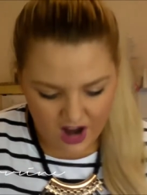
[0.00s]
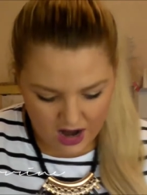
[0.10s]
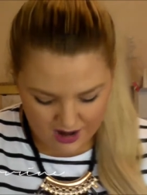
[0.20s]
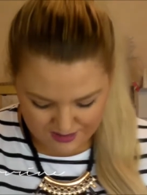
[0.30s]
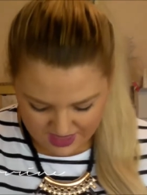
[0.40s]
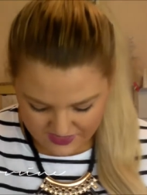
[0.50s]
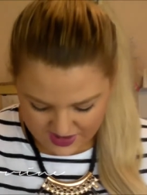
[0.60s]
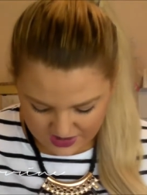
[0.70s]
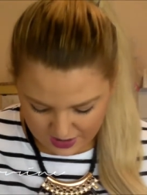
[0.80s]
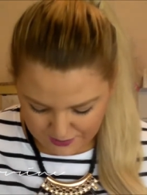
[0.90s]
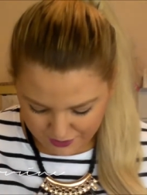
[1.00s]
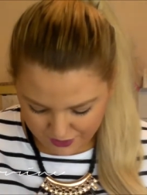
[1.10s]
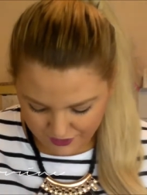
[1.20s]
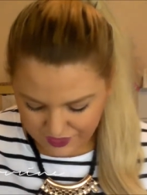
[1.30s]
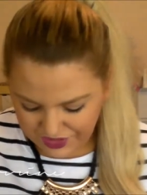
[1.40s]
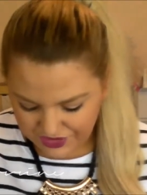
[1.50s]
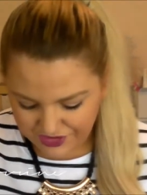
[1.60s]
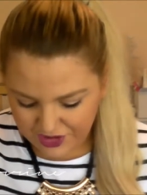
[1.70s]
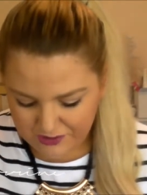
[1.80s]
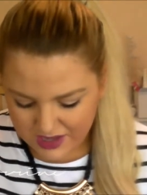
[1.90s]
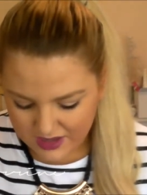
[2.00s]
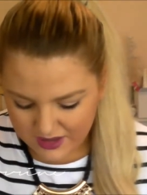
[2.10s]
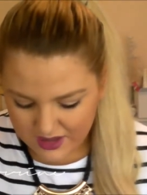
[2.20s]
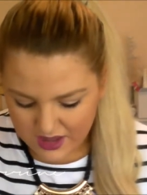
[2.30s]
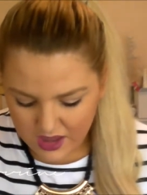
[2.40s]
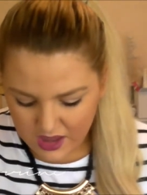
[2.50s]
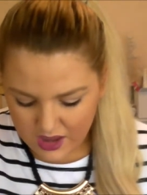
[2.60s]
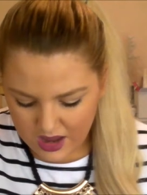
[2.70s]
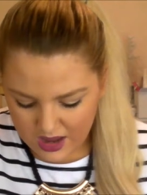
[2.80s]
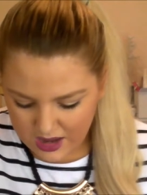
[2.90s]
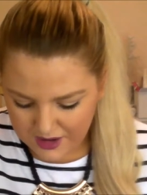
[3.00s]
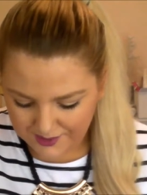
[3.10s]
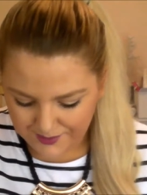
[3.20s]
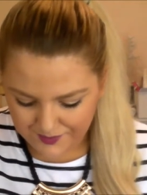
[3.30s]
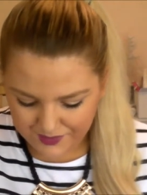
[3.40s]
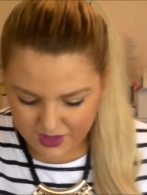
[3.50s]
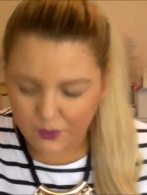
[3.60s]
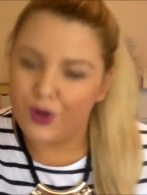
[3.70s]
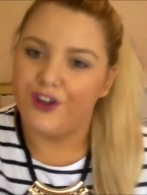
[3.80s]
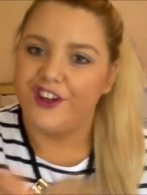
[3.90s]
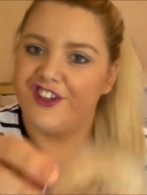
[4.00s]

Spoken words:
And then I brought the shimmer, which